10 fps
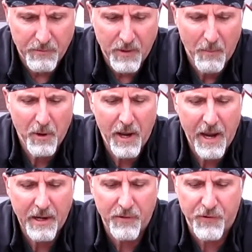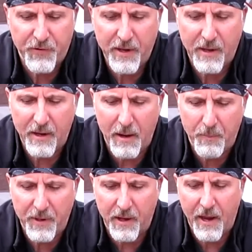Number 8 is setting it
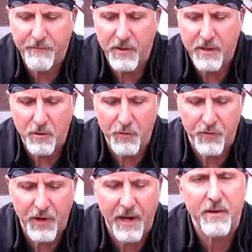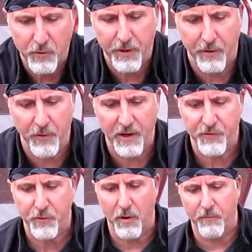up in a heavily used site. During a
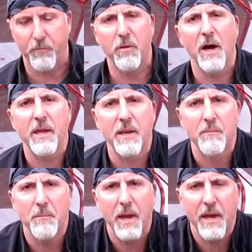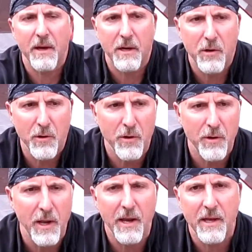rainstorm, flooding may
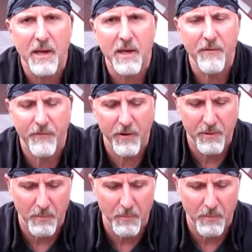occur and it can get very